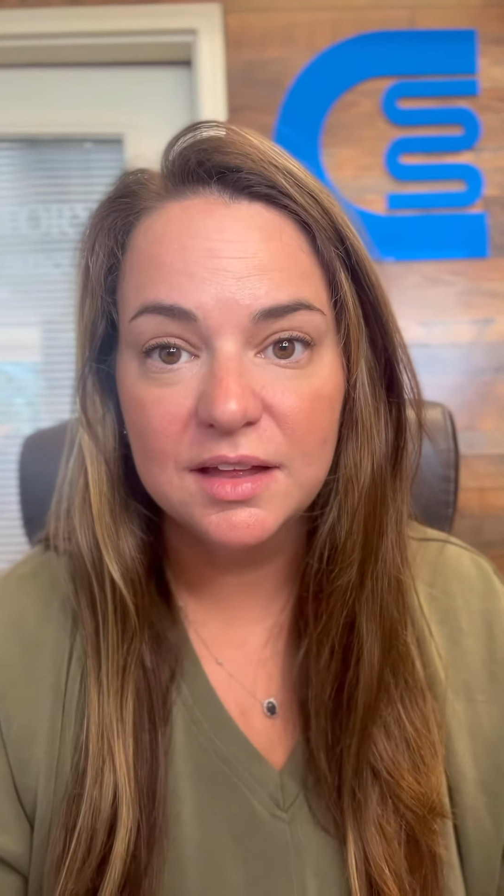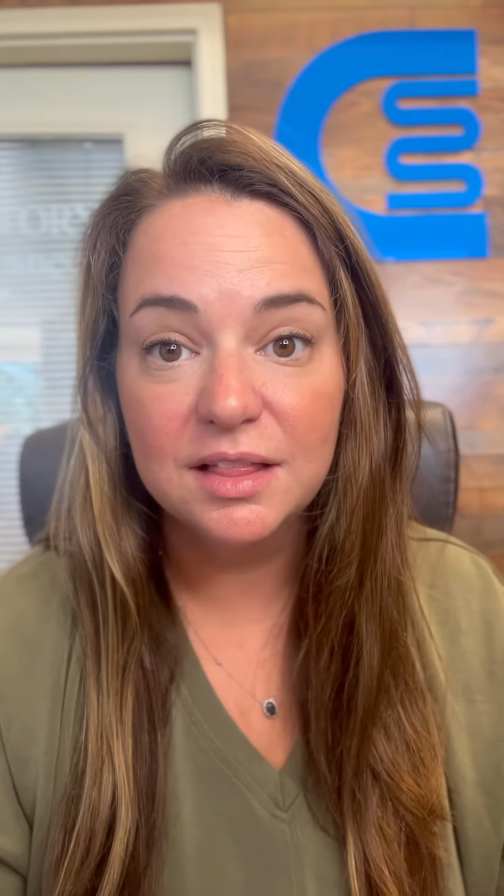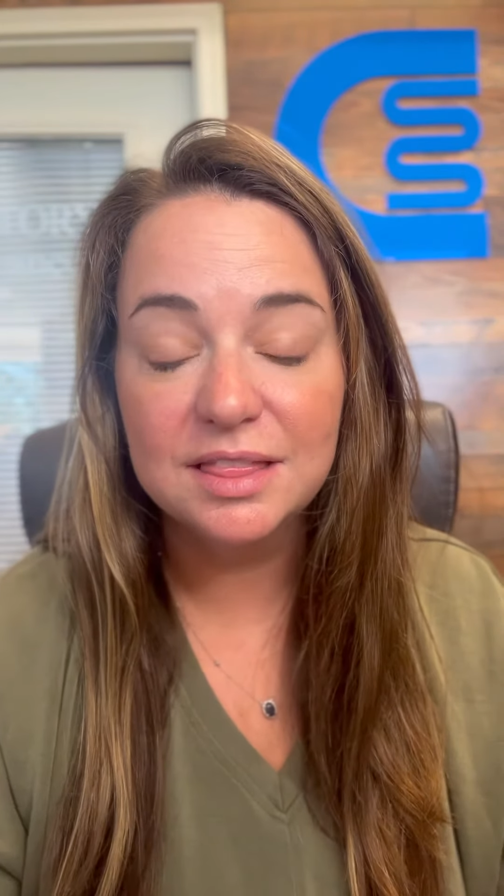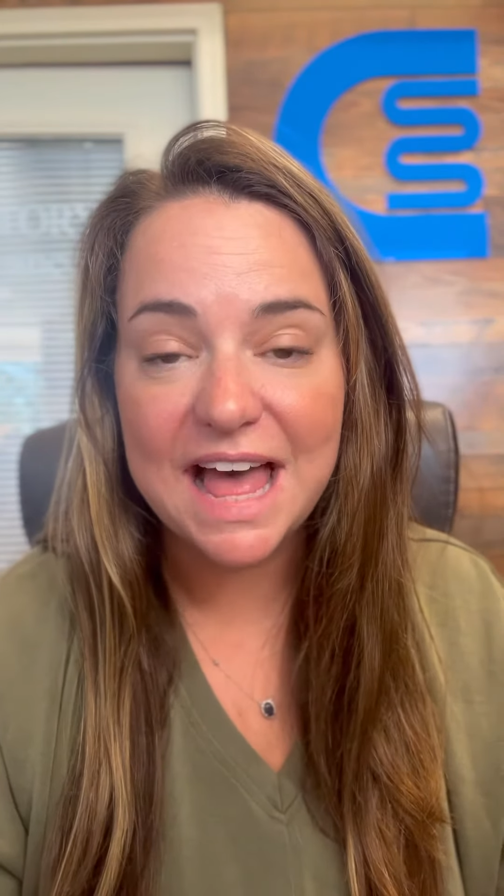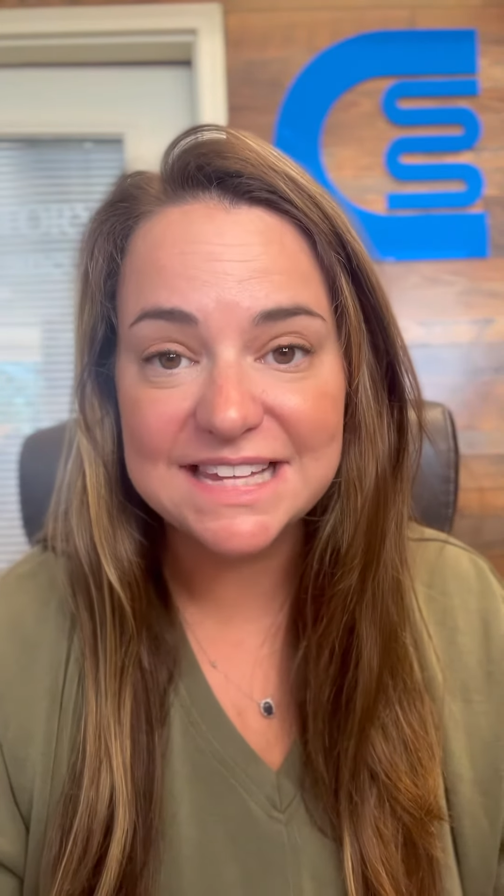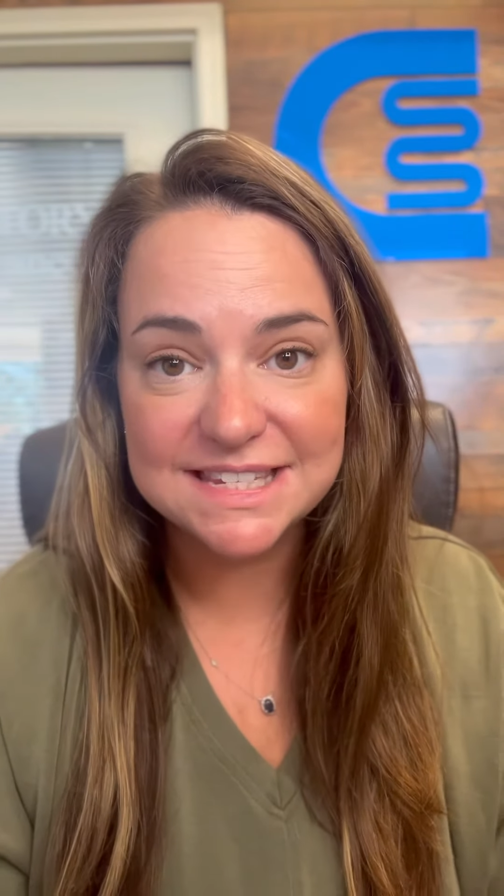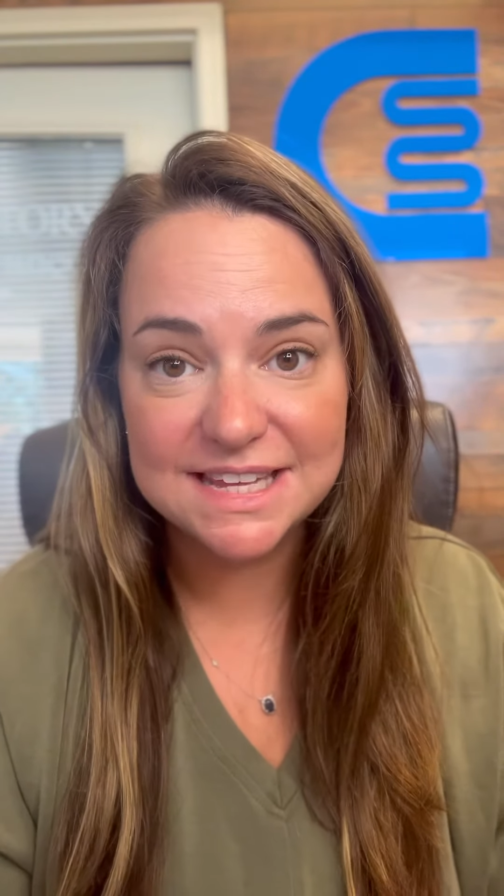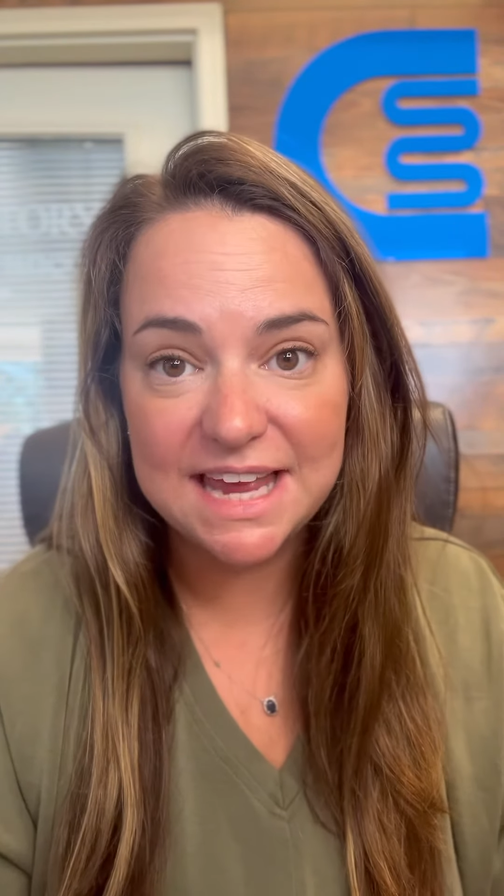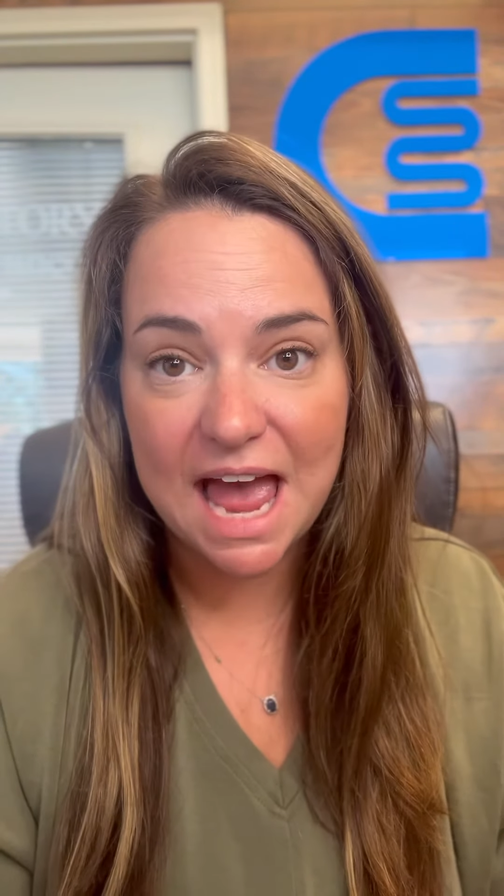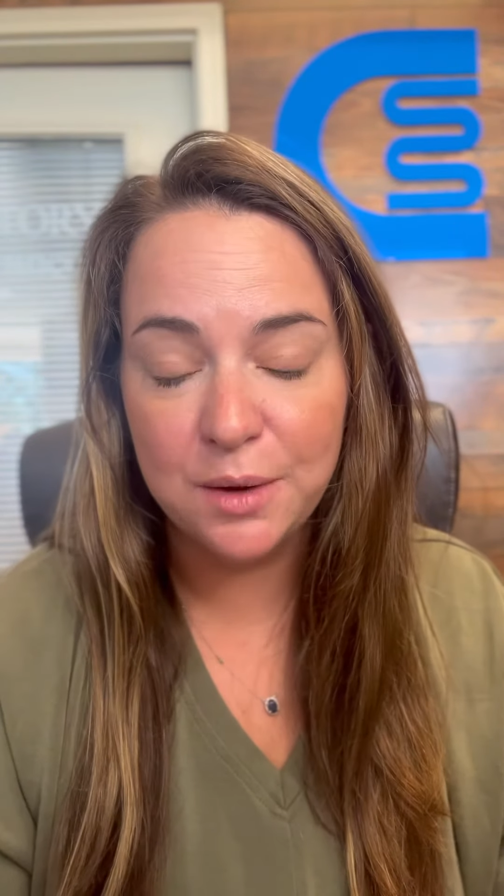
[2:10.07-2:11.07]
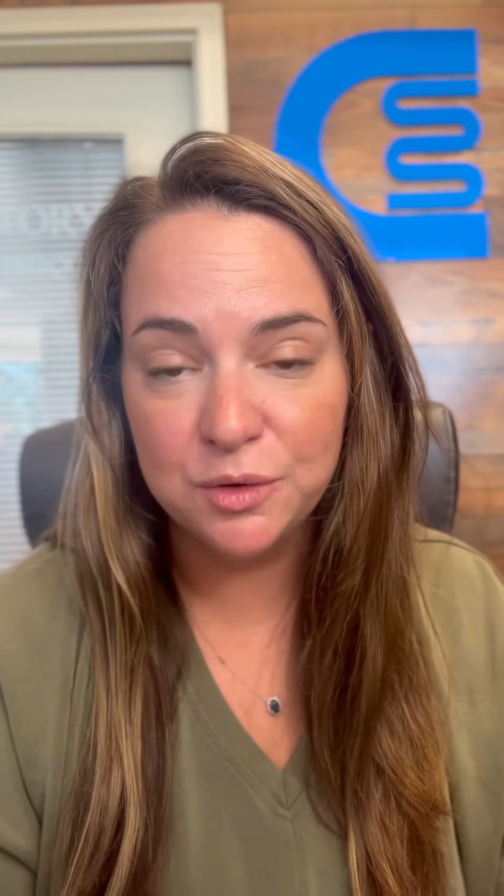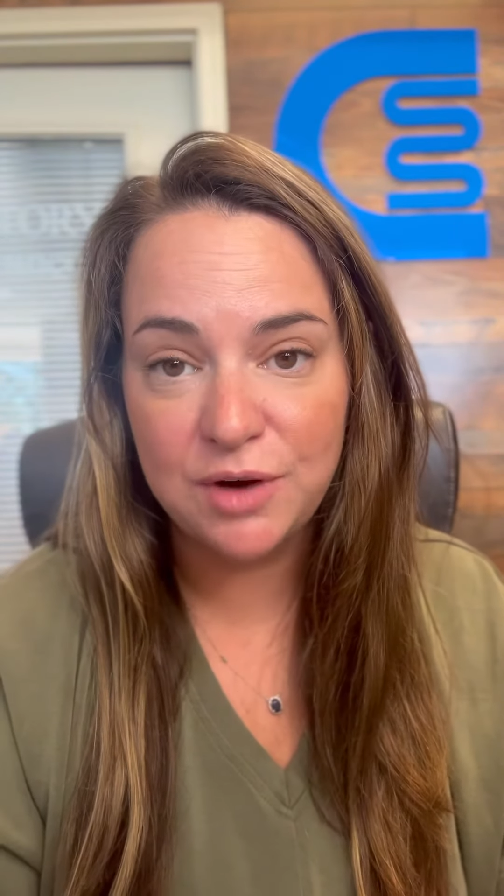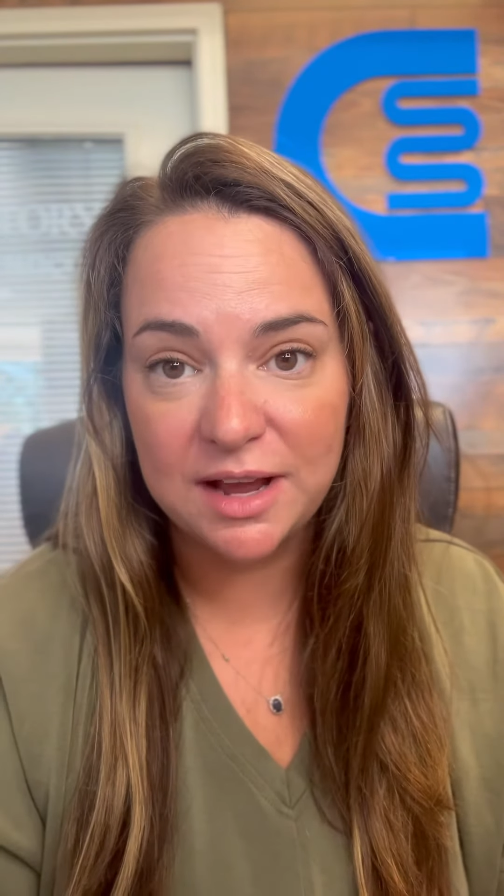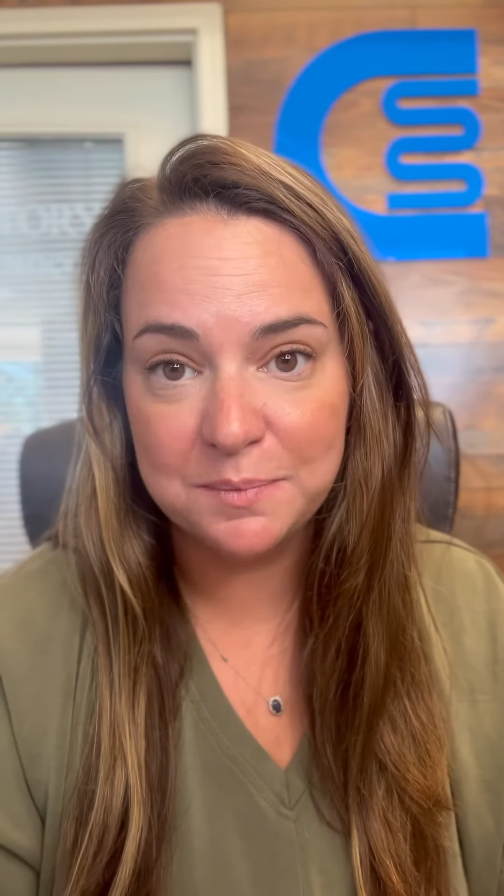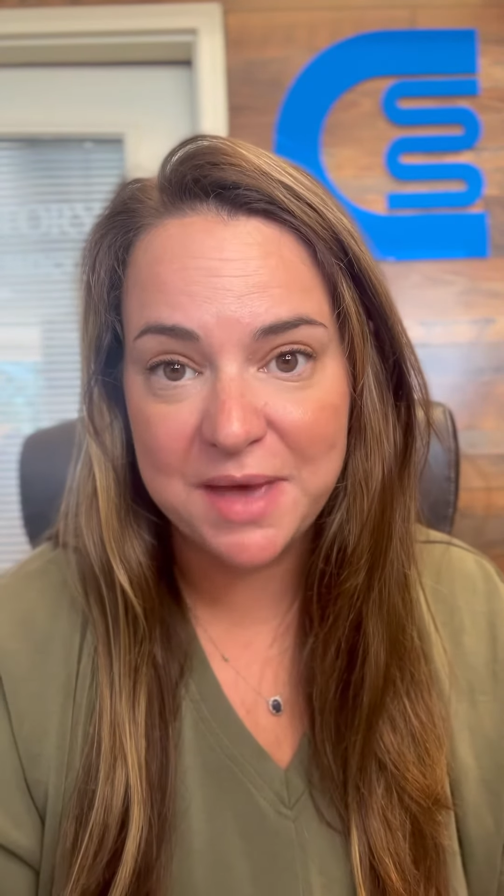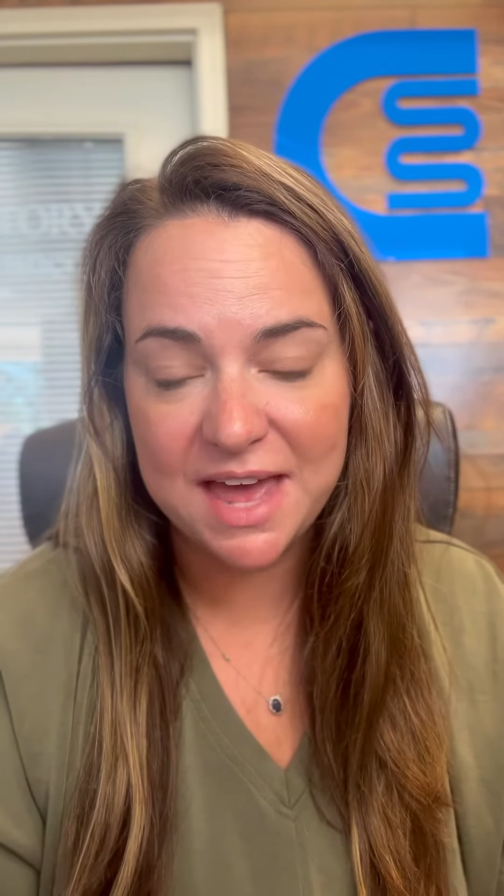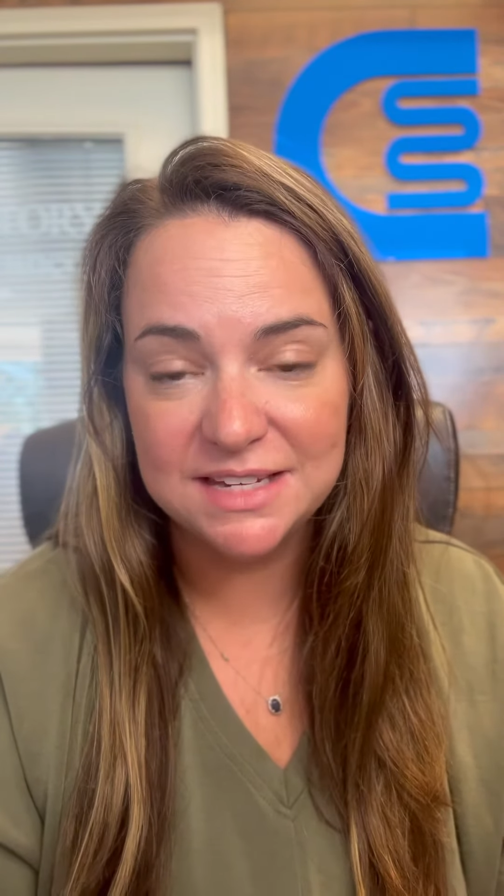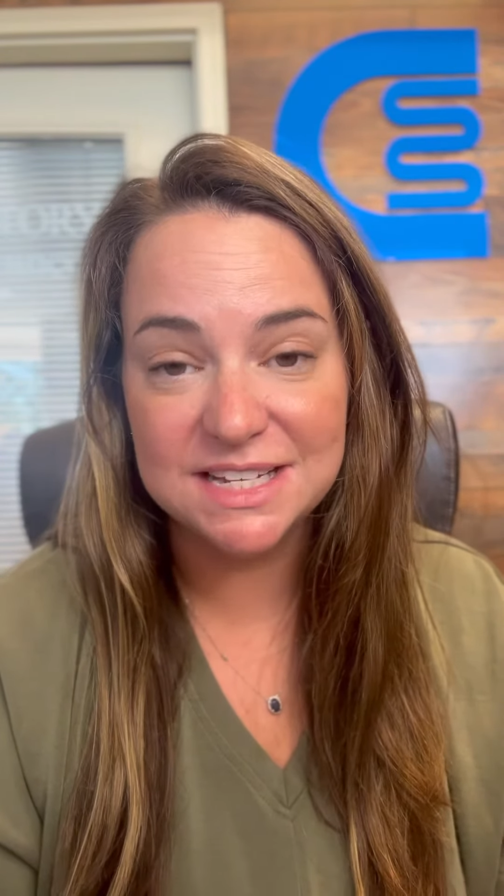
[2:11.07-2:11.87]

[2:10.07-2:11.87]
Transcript: Lastly, I would recommend,